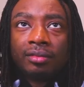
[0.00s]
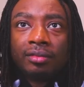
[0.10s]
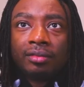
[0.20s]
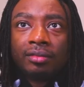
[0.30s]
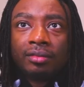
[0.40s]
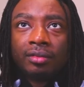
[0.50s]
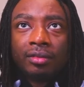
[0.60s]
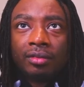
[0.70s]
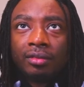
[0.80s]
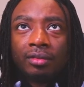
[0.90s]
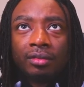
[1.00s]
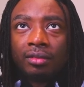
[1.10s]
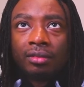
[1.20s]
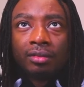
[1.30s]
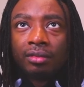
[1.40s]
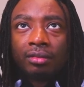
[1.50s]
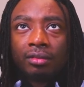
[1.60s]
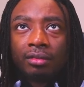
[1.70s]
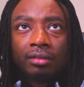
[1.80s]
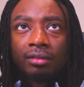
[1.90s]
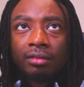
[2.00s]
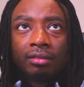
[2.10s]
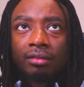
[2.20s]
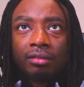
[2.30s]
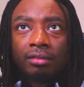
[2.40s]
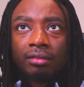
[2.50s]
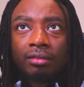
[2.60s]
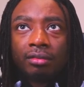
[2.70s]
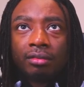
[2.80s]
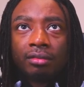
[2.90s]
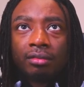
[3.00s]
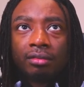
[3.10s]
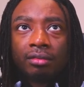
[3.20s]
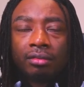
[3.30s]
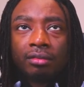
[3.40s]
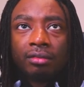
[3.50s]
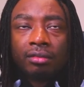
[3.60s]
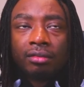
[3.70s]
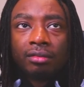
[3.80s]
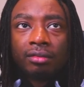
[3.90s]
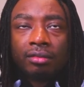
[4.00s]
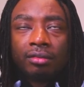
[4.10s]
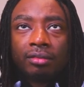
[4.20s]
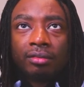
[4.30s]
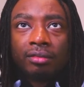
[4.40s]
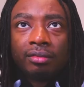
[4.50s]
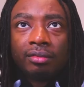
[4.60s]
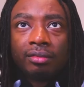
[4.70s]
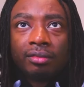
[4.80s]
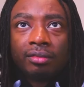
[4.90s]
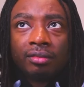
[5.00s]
The person shown says nothing.